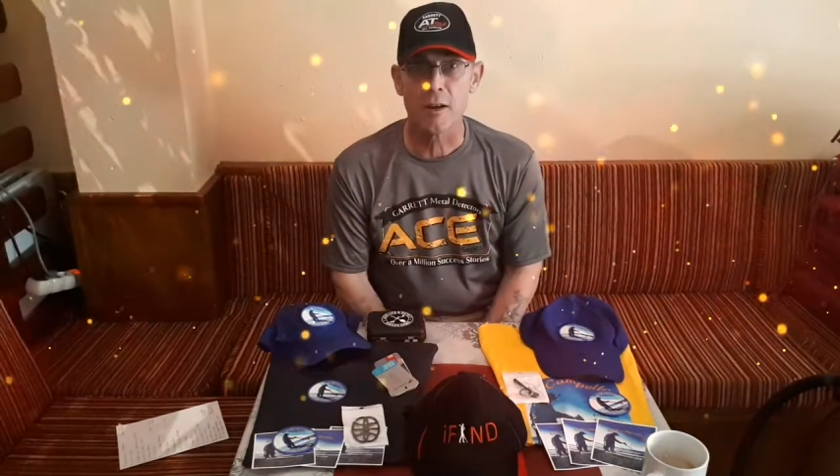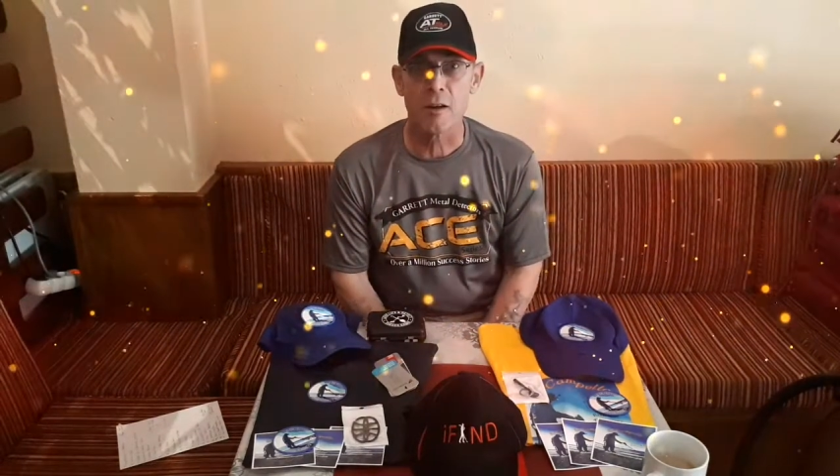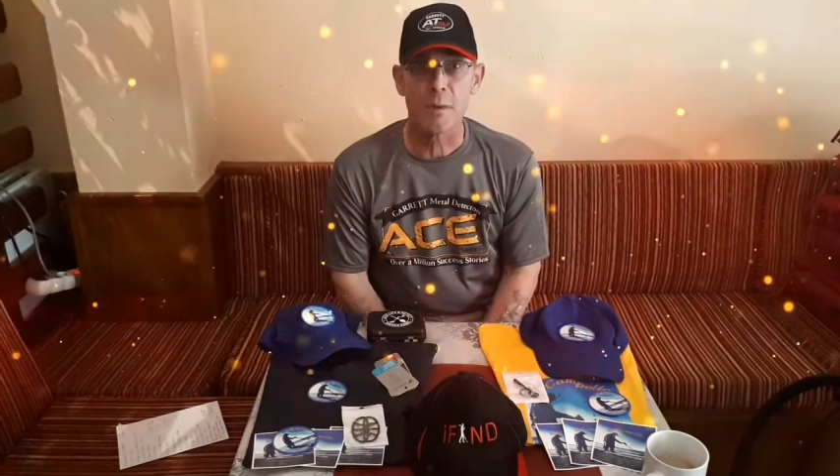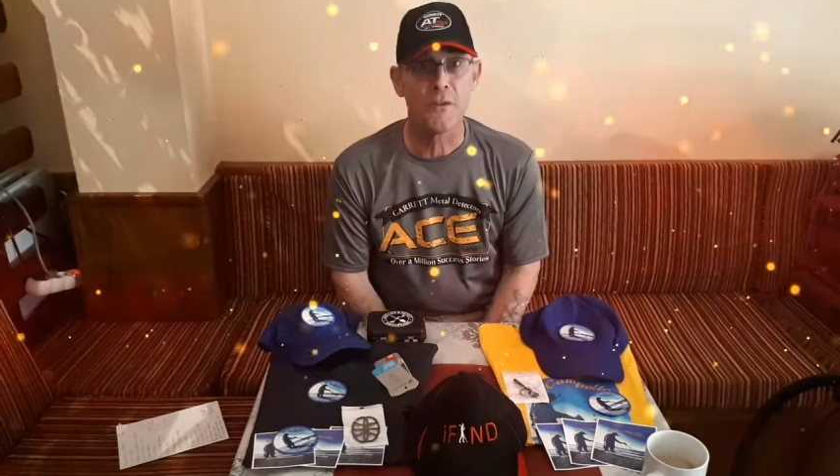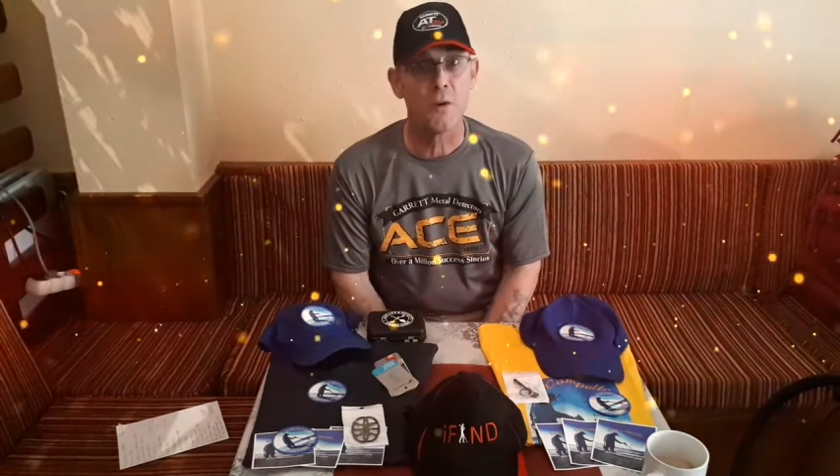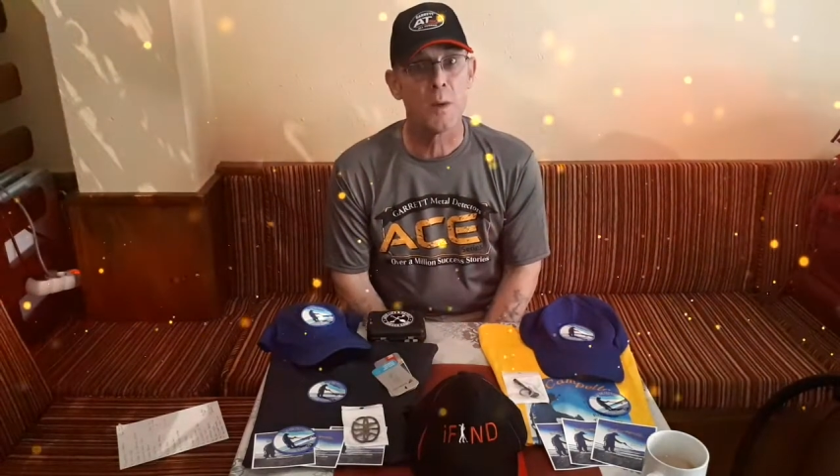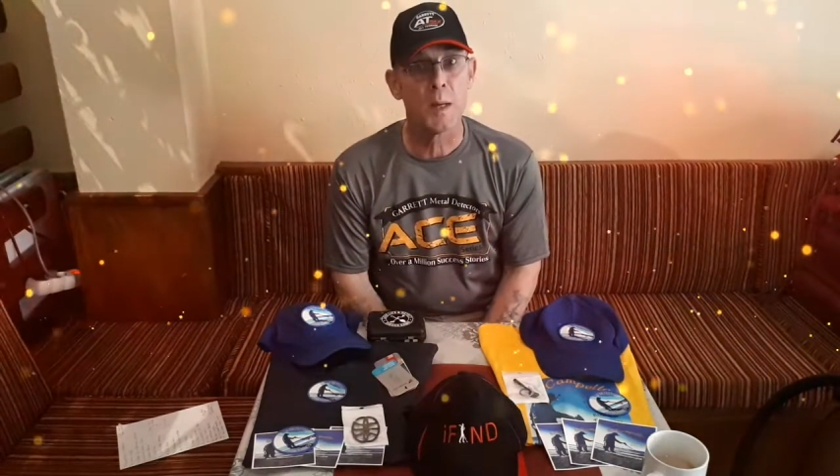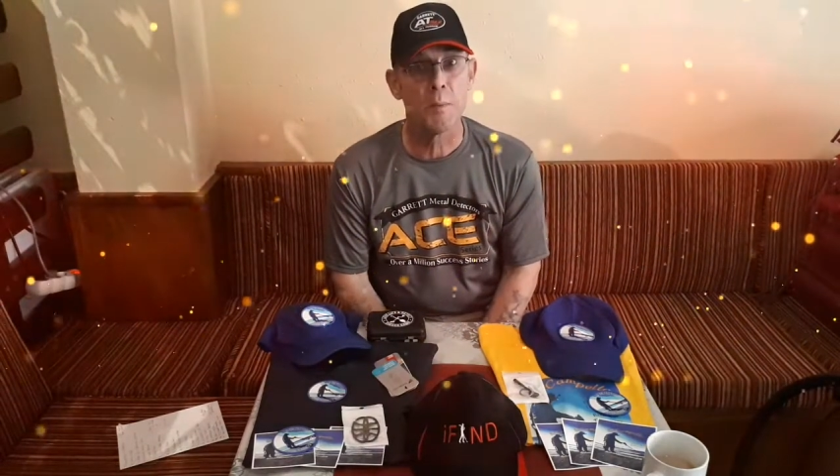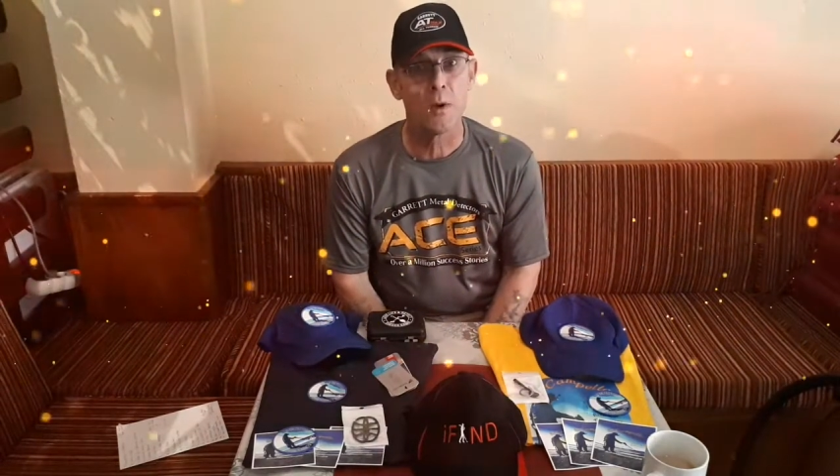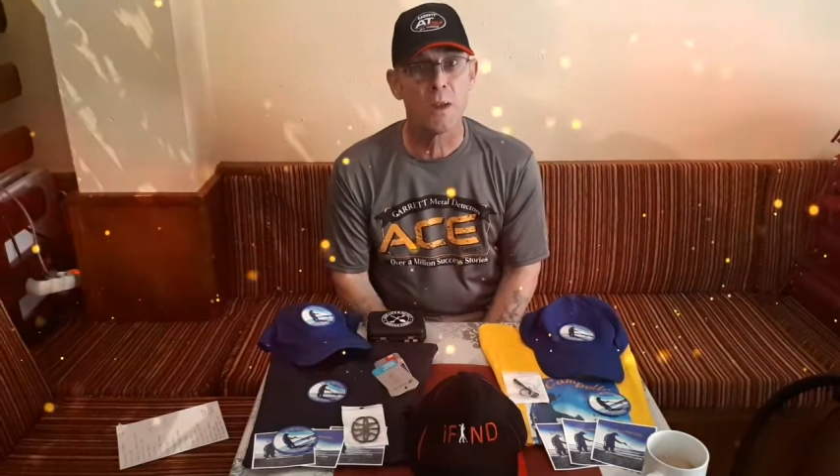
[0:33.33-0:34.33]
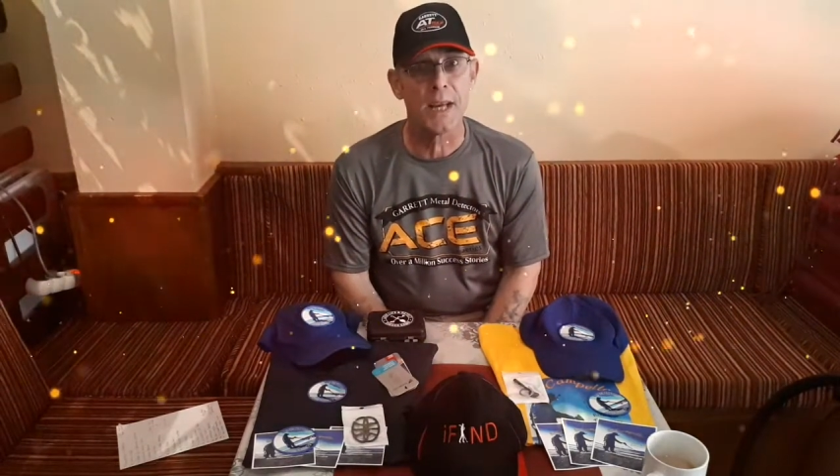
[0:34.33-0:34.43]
are before we pull the